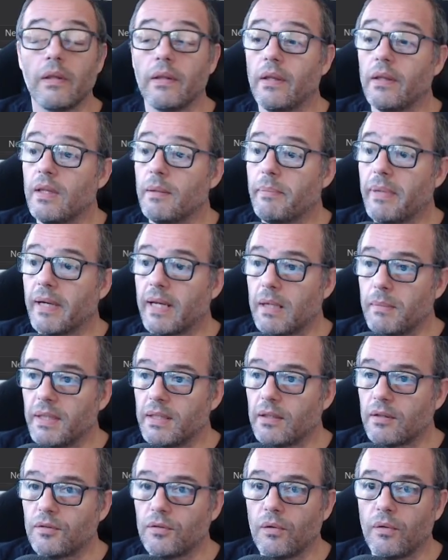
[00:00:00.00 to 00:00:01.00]
Then the
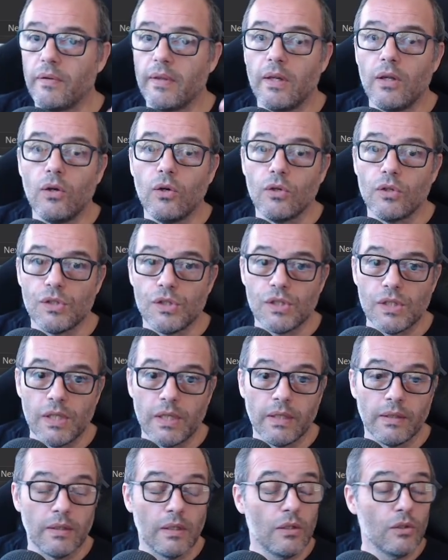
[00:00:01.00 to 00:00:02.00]
parameters of the
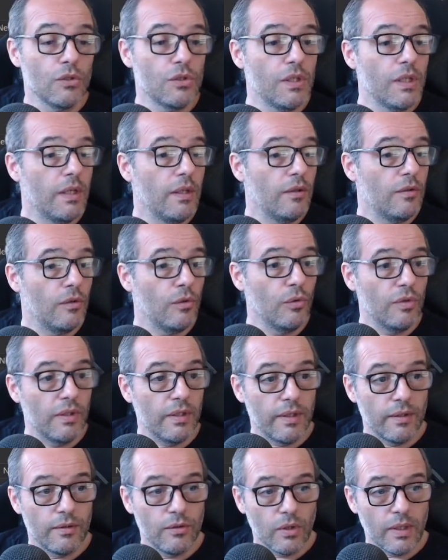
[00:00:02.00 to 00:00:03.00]
logic. The logic is
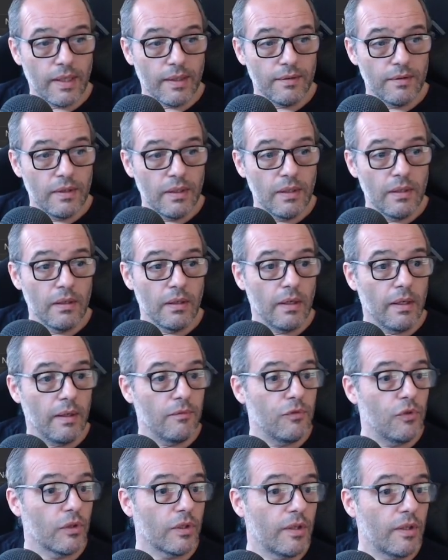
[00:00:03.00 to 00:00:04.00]
using stochastic,
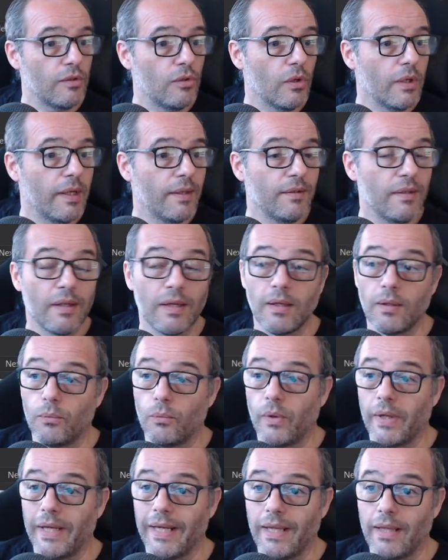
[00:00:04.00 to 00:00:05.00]
and for the stochastic
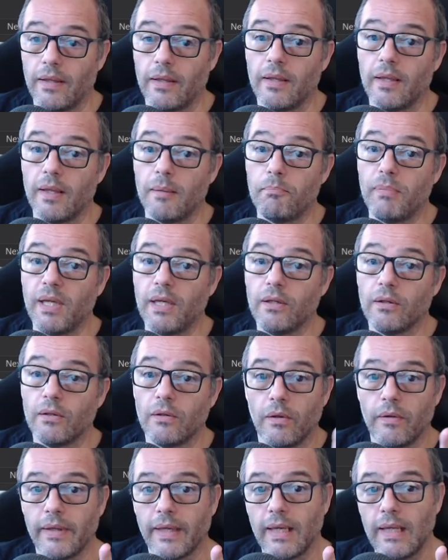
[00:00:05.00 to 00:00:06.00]
we need the period
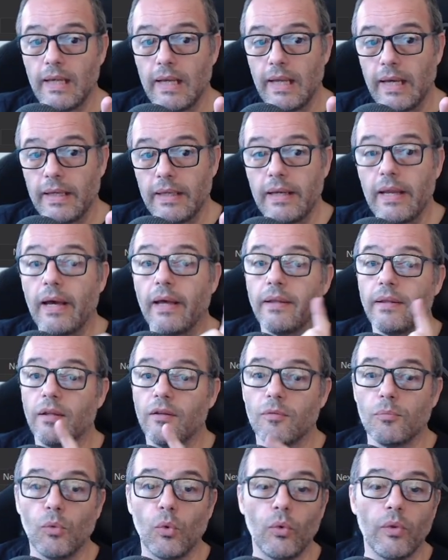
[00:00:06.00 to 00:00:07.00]
of the key line and
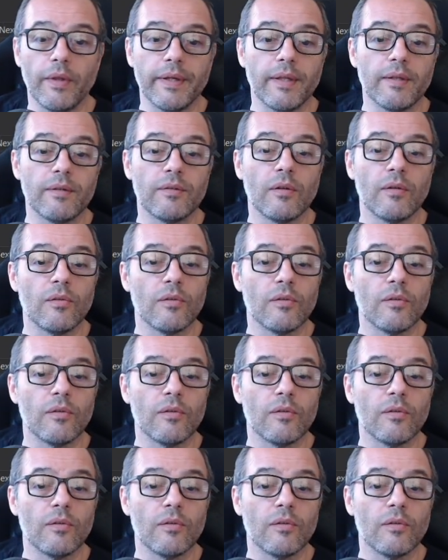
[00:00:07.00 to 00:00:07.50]
the smoothness.